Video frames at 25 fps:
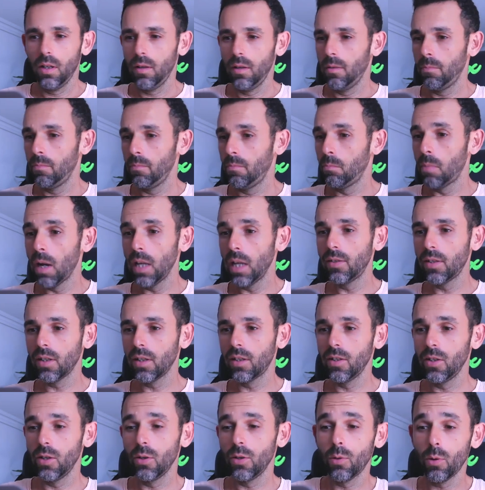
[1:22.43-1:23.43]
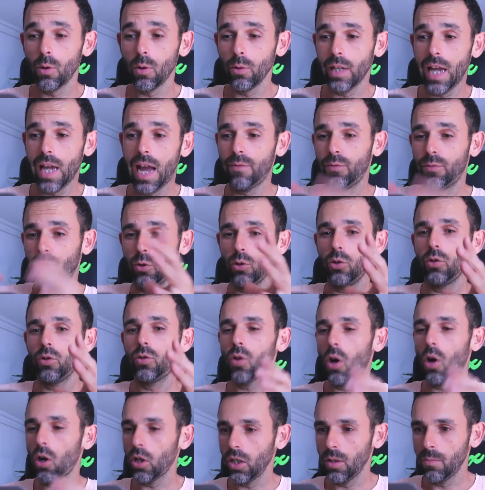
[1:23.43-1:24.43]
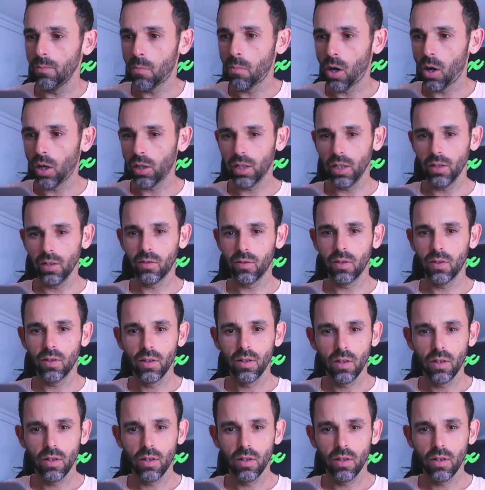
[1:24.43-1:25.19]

basically you're going after your target market.